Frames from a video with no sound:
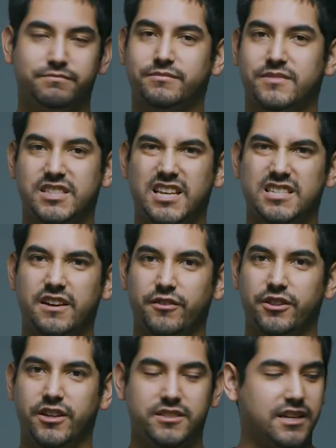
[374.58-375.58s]
It says
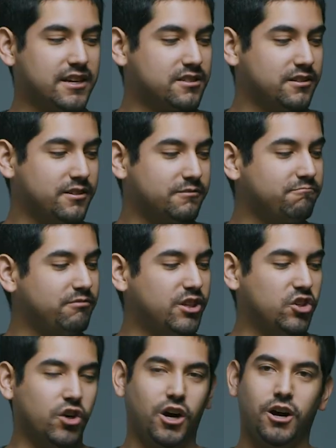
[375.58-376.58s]
everything's excellent. The
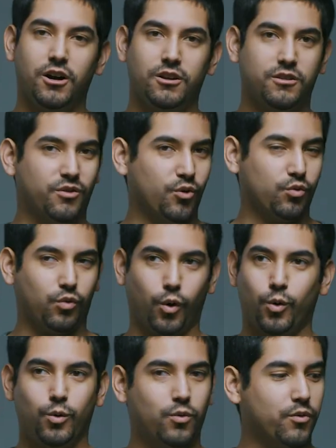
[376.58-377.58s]
yaw, the
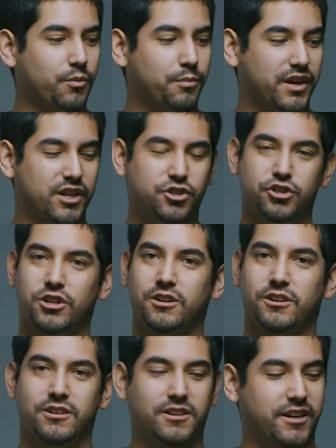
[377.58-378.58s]
roll, the pitch.
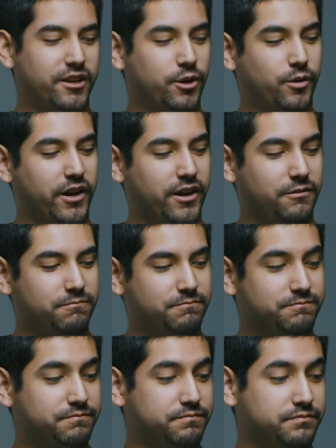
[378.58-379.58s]
Hit OK.
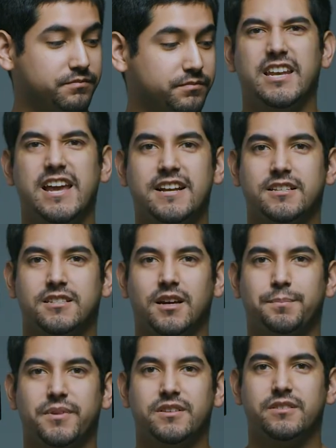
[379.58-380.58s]
Next
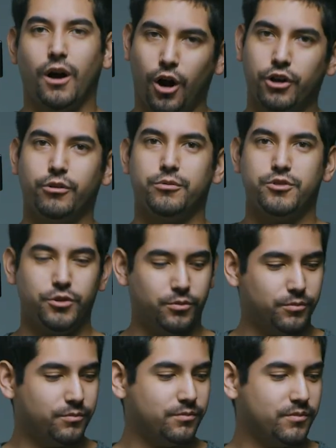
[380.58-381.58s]
up is auto
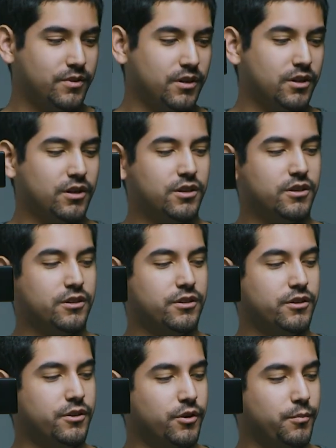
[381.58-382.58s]
tune.
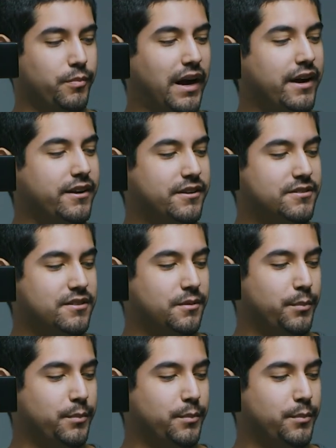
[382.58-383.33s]
Go back into the